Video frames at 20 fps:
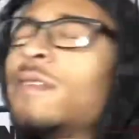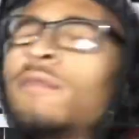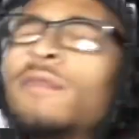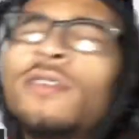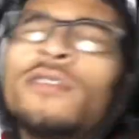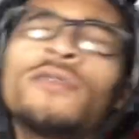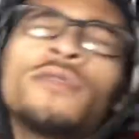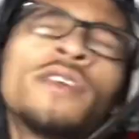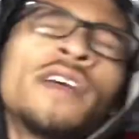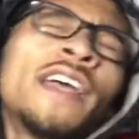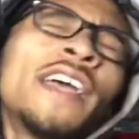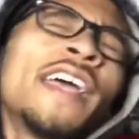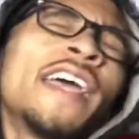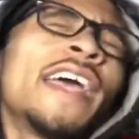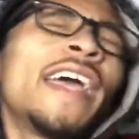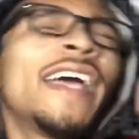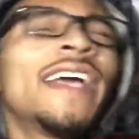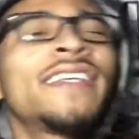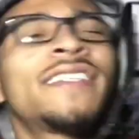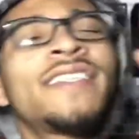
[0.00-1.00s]
Blue.
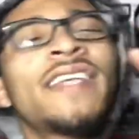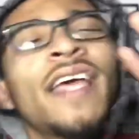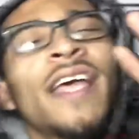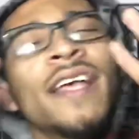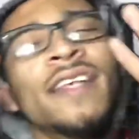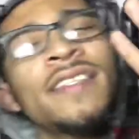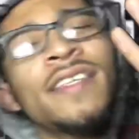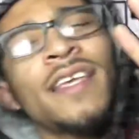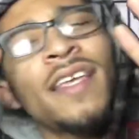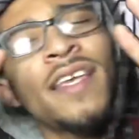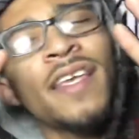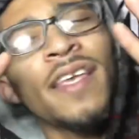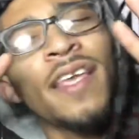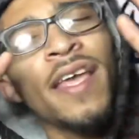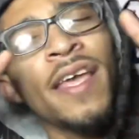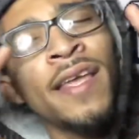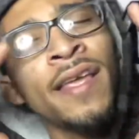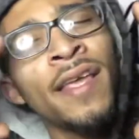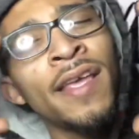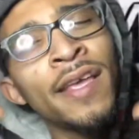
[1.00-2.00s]
Hashtag
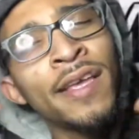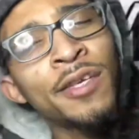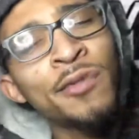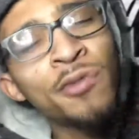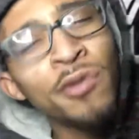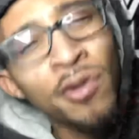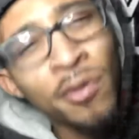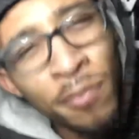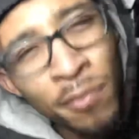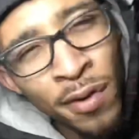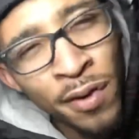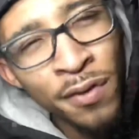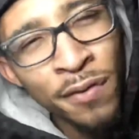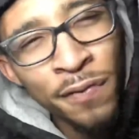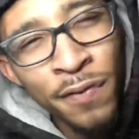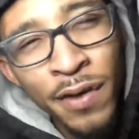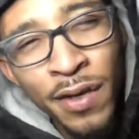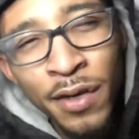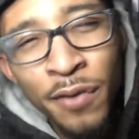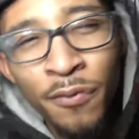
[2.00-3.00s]
10K. Cause we're on the
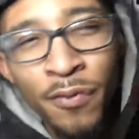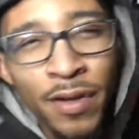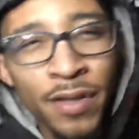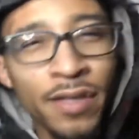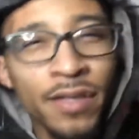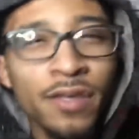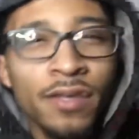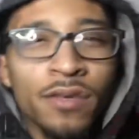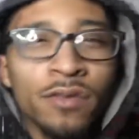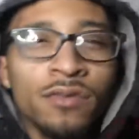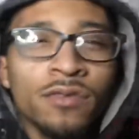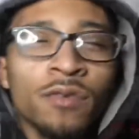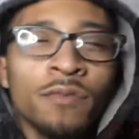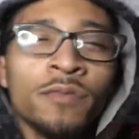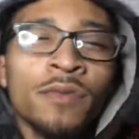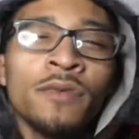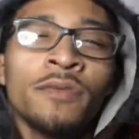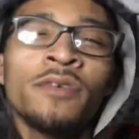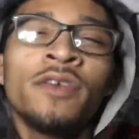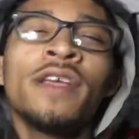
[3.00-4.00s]
motherfucking way, you dig talking
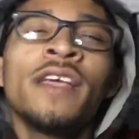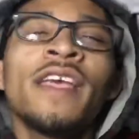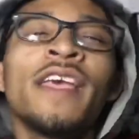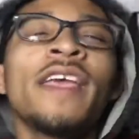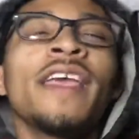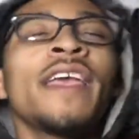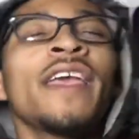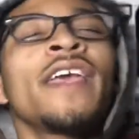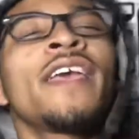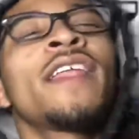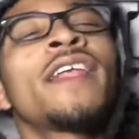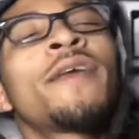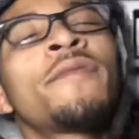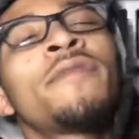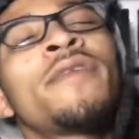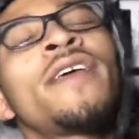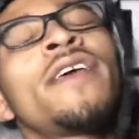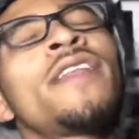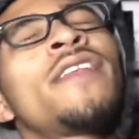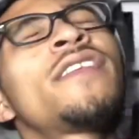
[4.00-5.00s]
about. And I,
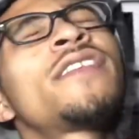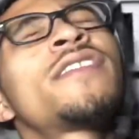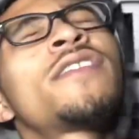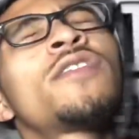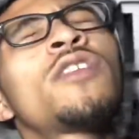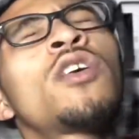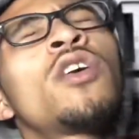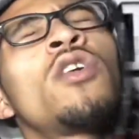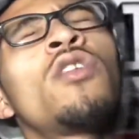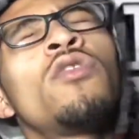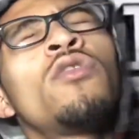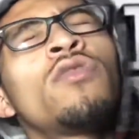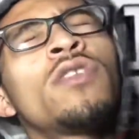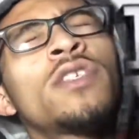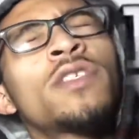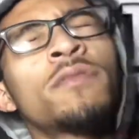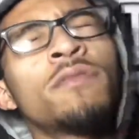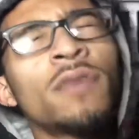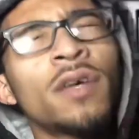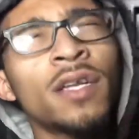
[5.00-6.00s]
man, this is a goal
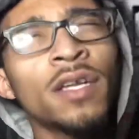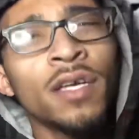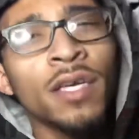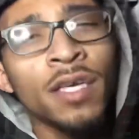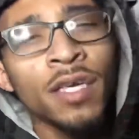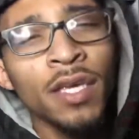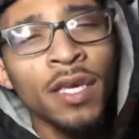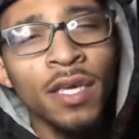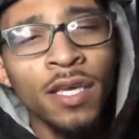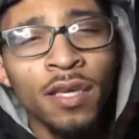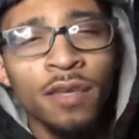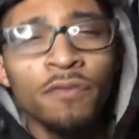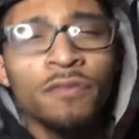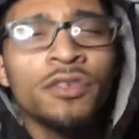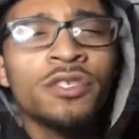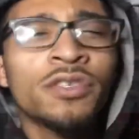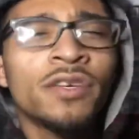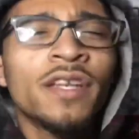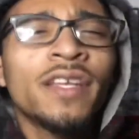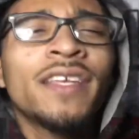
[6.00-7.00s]
this month. Again, we
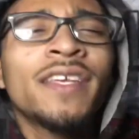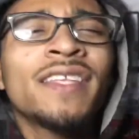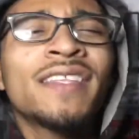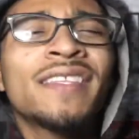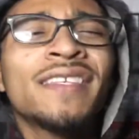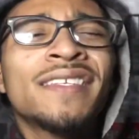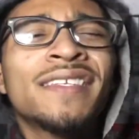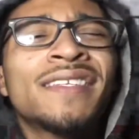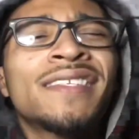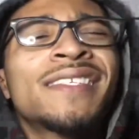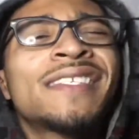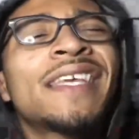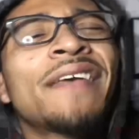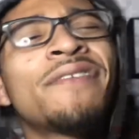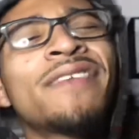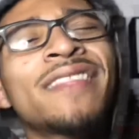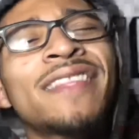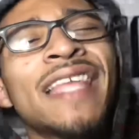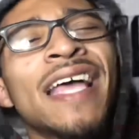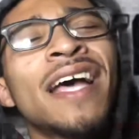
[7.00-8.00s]
trying to get the
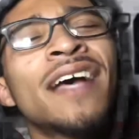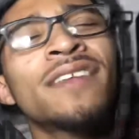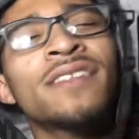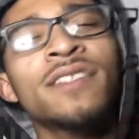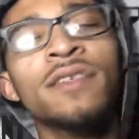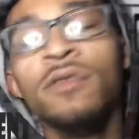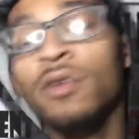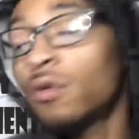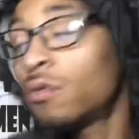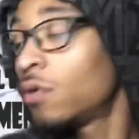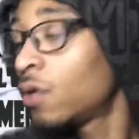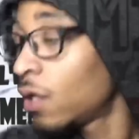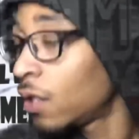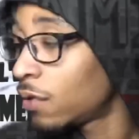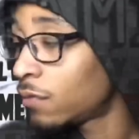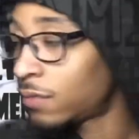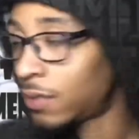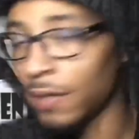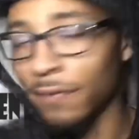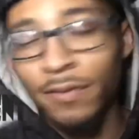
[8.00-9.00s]
7,000, no,
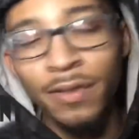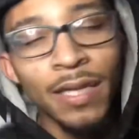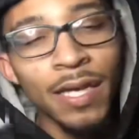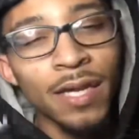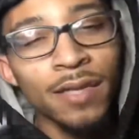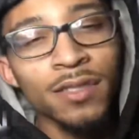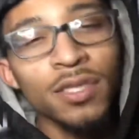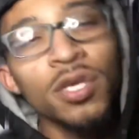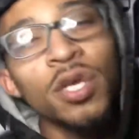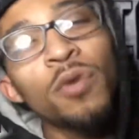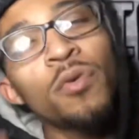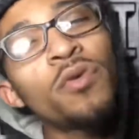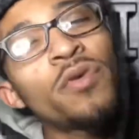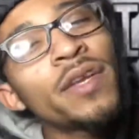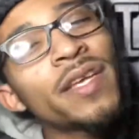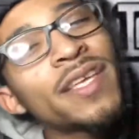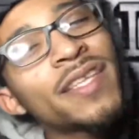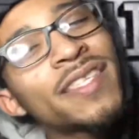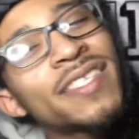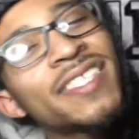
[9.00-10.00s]
7,000. We want to
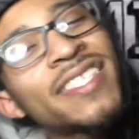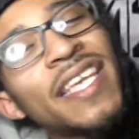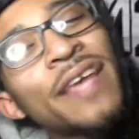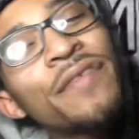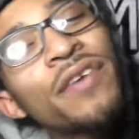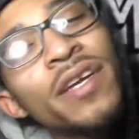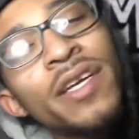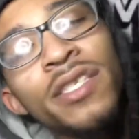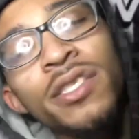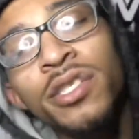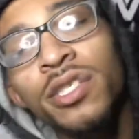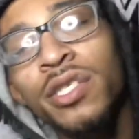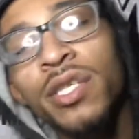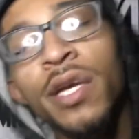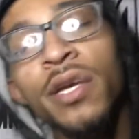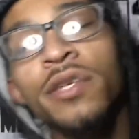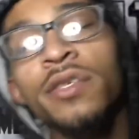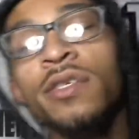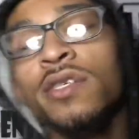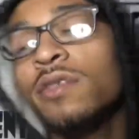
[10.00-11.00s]
get to 700
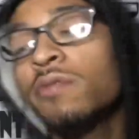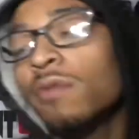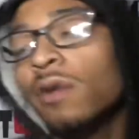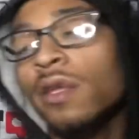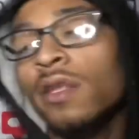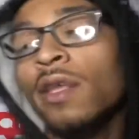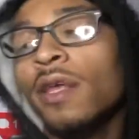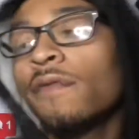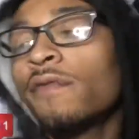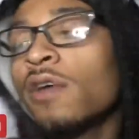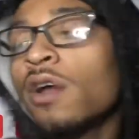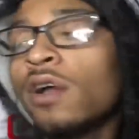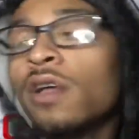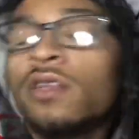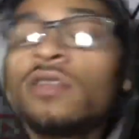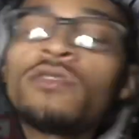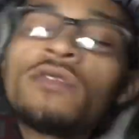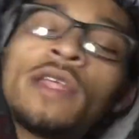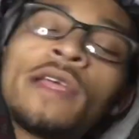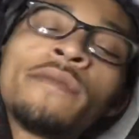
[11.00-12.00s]
shares this month. If y'all can
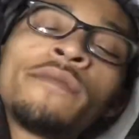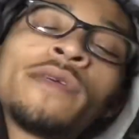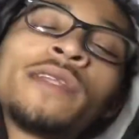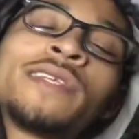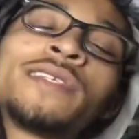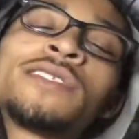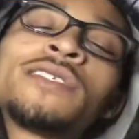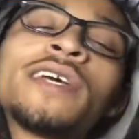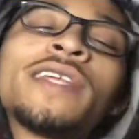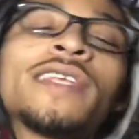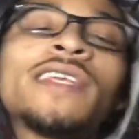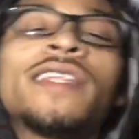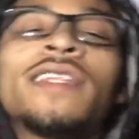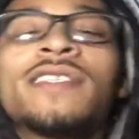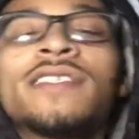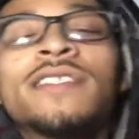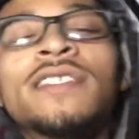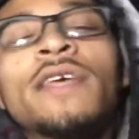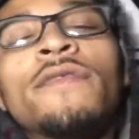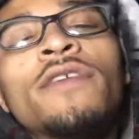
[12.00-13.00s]
do that, man, let's try to get it to
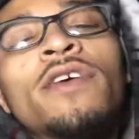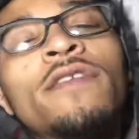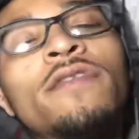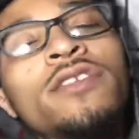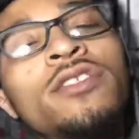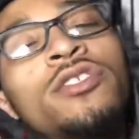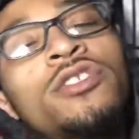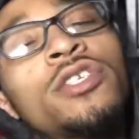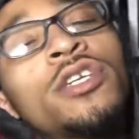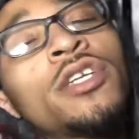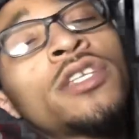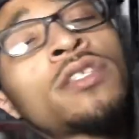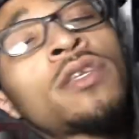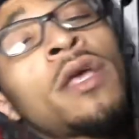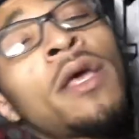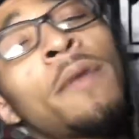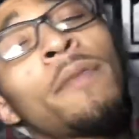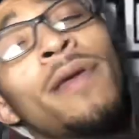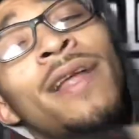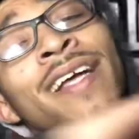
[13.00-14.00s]
700 shares.
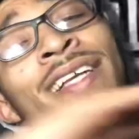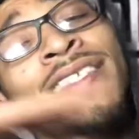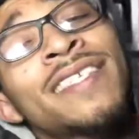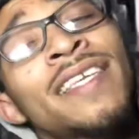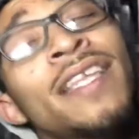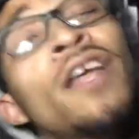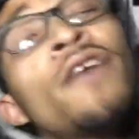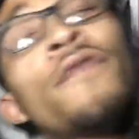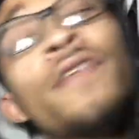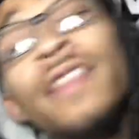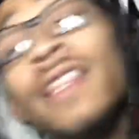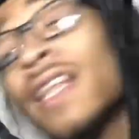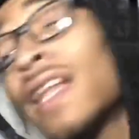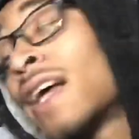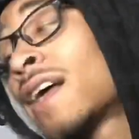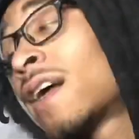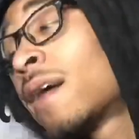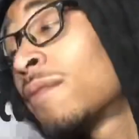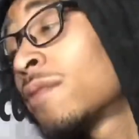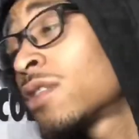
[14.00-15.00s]
But like I said, don't forget to like,
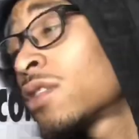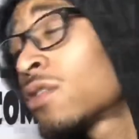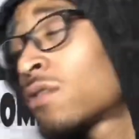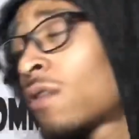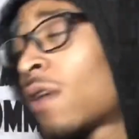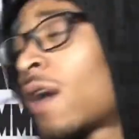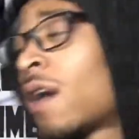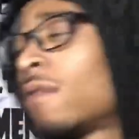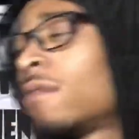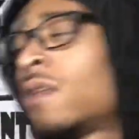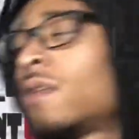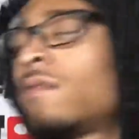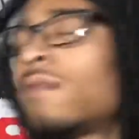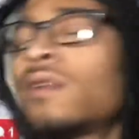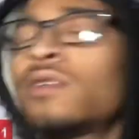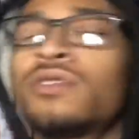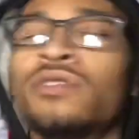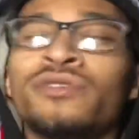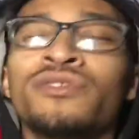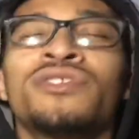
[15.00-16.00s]
comment, subscribe, man. Make
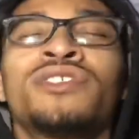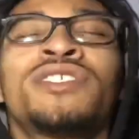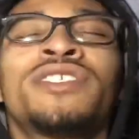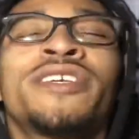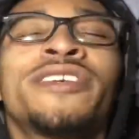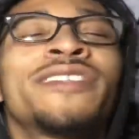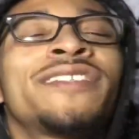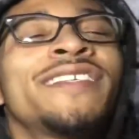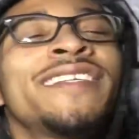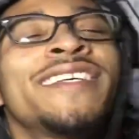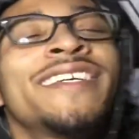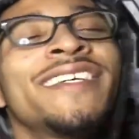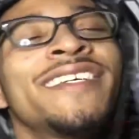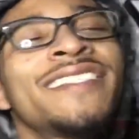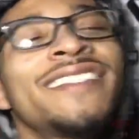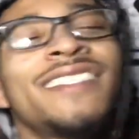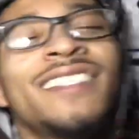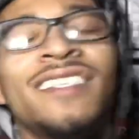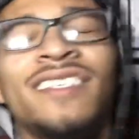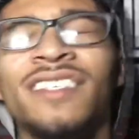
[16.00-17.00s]
sure you share it to your
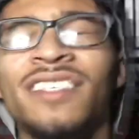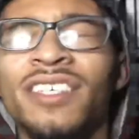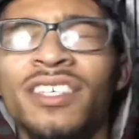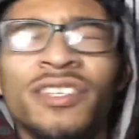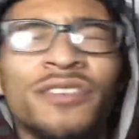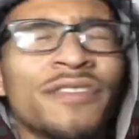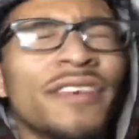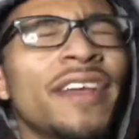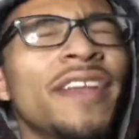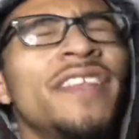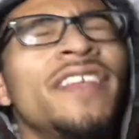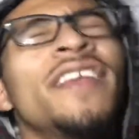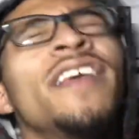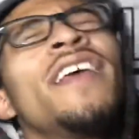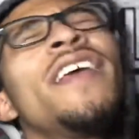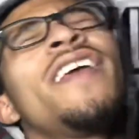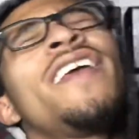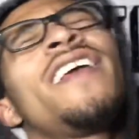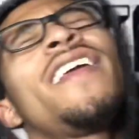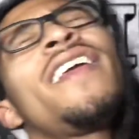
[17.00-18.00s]
auntie, your granny,
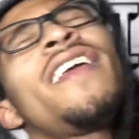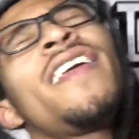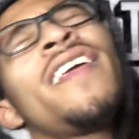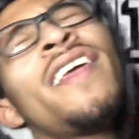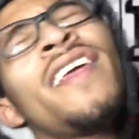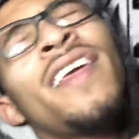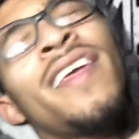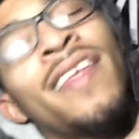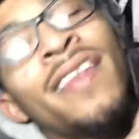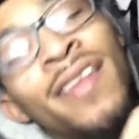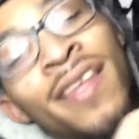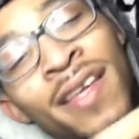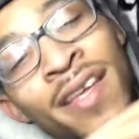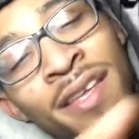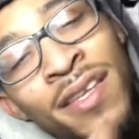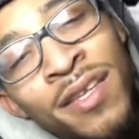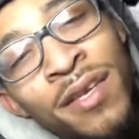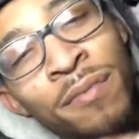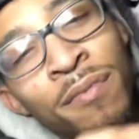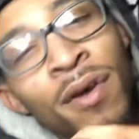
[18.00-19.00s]
and
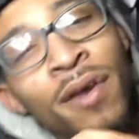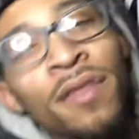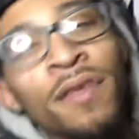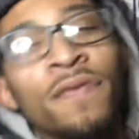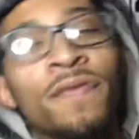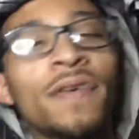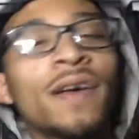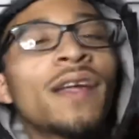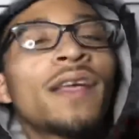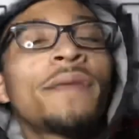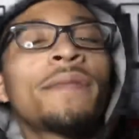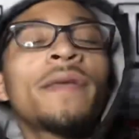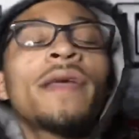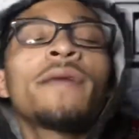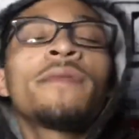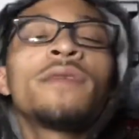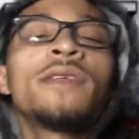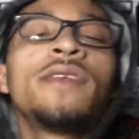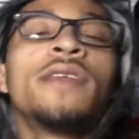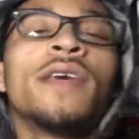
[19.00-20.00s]
your motherfucking
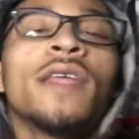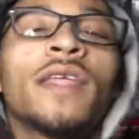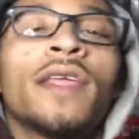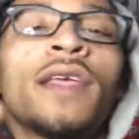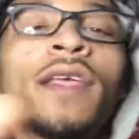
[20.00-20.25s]
mammy. Yeah.